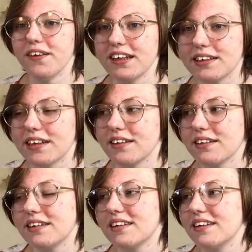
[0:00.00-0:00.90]
I do these
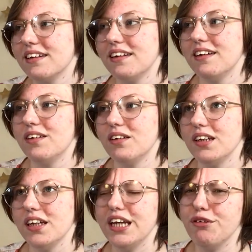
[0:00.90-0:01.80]
things
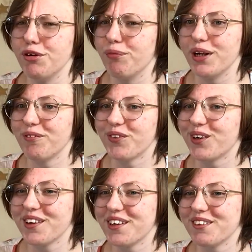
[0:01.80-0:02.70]
even when
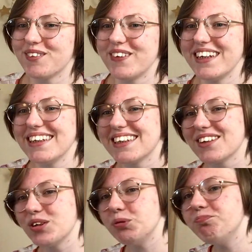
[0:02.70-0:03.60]
I'm not in little
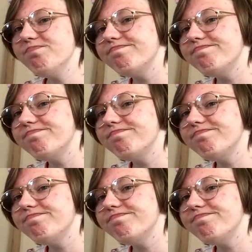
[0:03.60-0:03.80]
space.